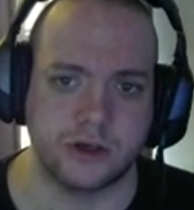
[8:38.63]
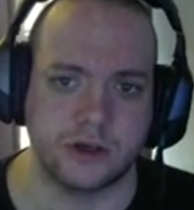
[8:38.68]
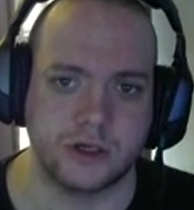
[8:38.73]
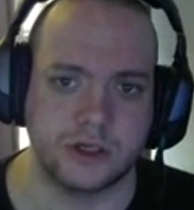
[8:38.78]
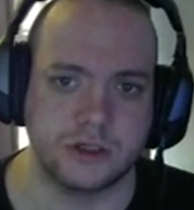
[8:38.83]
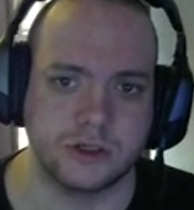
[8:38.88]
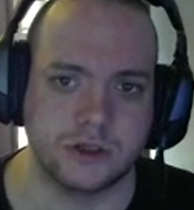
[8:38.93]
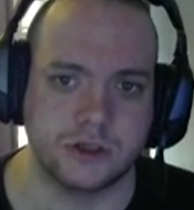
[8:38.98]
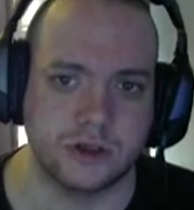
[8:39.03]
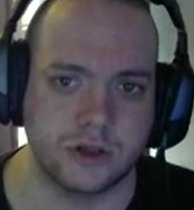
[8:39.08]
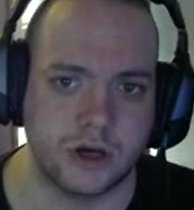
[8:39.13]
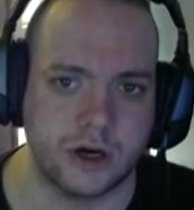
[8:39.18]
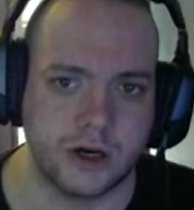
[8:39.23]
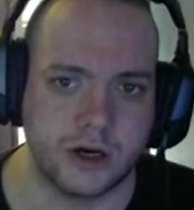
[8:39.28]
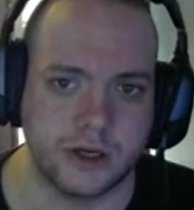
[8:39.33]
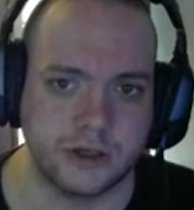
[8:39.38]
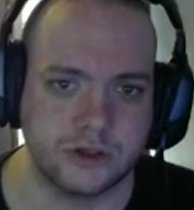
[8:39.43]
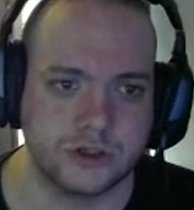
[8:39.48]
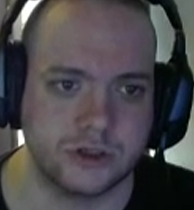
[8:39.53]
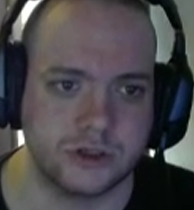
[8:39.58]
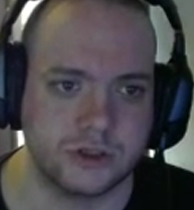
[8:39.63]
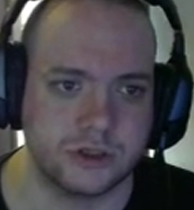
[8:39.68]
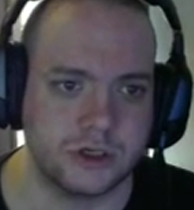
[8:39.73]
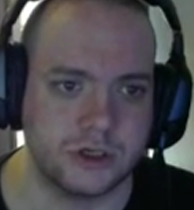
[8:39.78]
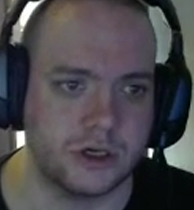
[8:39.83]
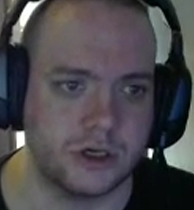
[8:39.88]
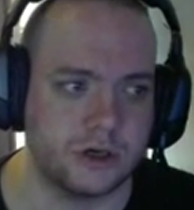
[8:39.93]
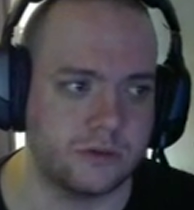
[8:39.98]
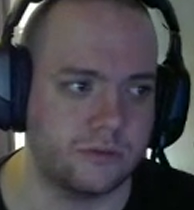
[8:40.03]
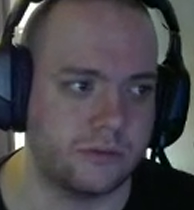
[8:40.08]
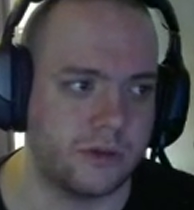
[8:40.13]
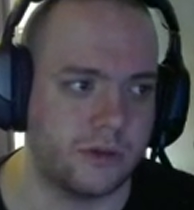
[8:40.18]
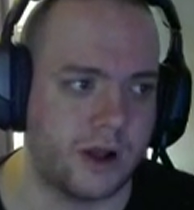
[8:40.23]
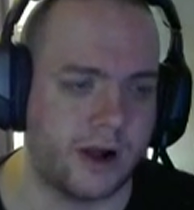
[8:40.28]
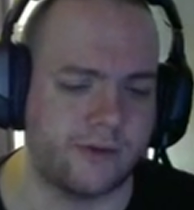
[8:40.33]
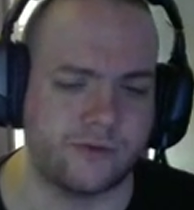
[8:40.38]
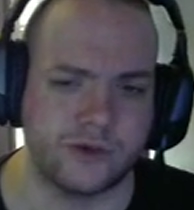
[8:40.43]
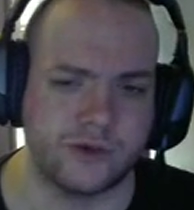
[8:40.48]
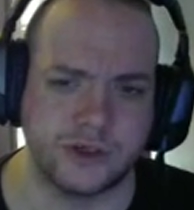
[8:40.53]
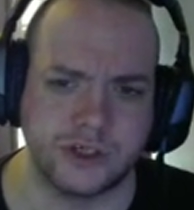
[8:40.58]
he's got the highest
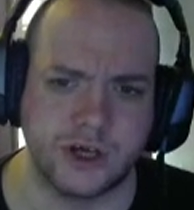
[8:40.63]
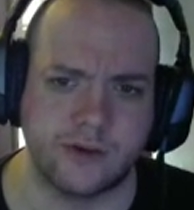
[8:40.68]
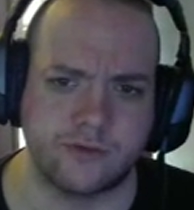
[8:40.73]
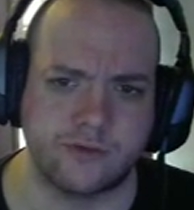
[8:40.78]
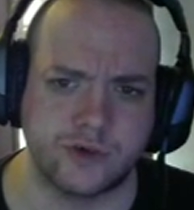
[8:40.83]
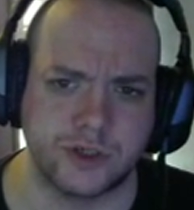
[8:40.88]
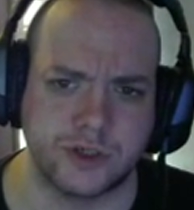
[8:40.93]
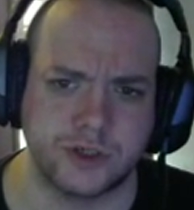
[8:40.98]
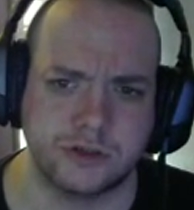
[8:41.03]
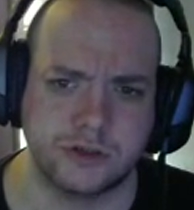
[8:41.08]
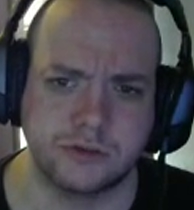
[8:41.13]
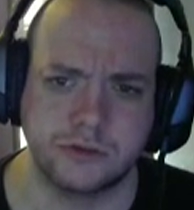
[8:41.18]
average.